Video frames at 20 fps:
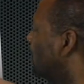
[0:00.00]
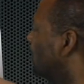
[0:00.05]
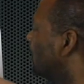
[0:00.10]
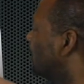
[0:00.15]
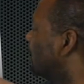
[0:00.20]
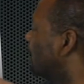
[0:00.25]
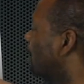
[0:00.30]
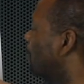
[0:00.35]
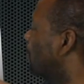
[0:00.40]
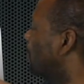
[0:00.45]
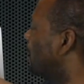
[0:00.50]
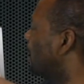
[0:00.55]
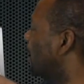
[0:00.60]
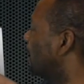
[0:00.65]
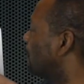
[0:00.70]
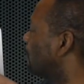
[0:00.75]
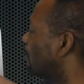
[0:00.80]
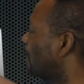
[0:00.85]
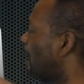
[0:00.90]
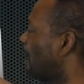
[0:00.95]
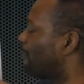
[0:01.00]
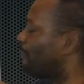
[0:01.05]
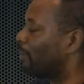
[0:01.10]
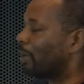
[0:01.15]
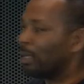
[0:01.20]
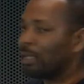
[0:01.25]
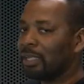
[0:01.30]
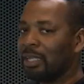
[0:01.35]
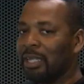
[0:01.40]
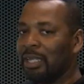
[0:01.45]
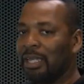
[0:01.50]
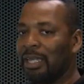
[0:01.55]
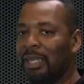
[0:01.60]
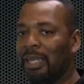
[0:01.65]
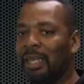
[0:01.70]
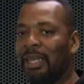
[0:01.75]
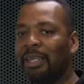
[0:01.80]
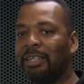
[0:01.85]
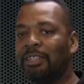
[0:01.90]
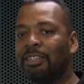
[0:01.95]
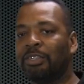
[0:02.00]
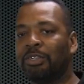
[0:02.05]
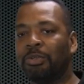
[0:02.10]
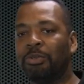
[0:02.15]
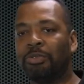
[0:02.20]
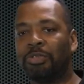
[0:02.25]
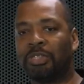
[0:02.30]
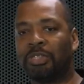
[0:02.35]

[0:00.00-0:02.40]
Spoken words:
some of that traffic into